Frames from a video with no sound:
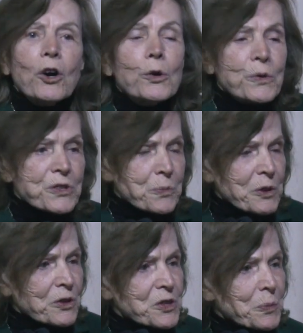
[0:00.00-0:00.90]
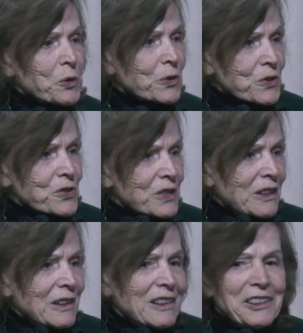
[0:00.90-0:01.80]
I mean, we've always been
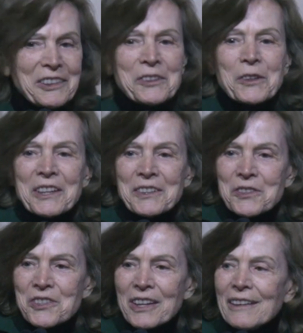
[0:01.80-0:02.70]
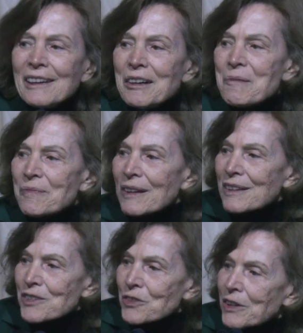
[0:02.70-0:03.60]
explorers. Little kids
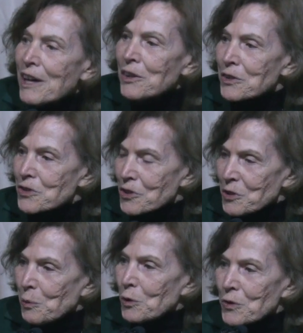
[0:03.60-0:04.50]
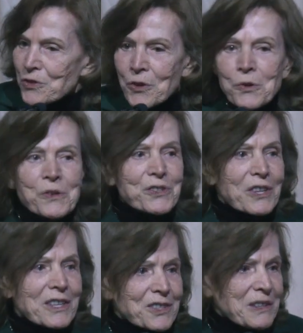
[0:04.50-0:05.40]
start out as
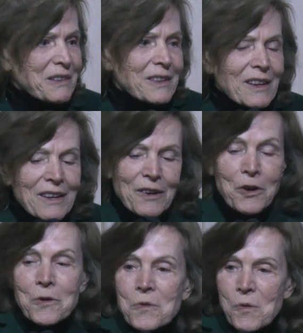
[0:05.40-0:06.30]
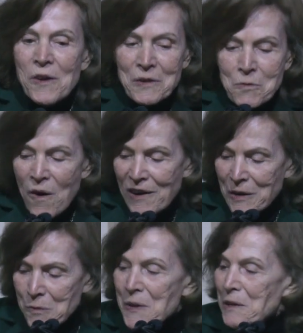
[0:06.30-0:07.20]
explorers, always asking who,
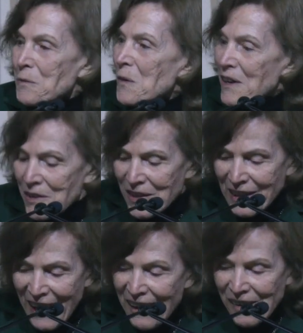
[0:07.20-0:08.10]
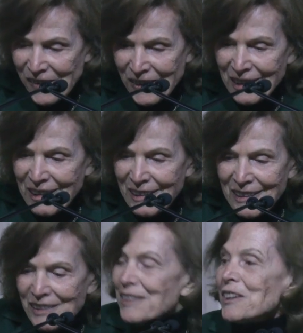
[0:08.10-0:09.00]
what, why, when, where,
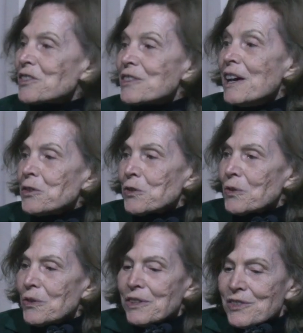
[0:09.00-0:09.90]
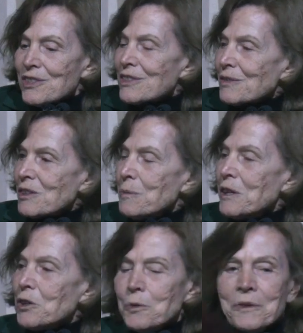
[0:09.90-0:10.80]
how. It's natural.
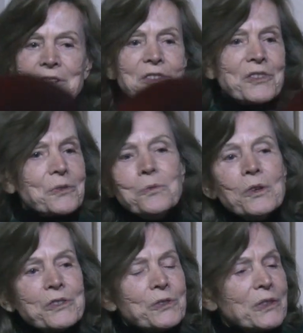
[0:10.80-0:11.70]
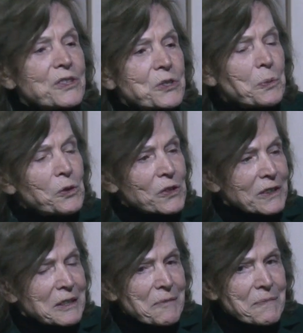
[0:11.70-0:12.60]
It's to be human is to want to
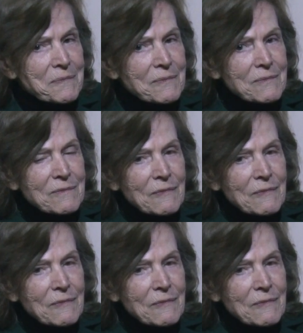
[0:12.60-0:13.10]
explore.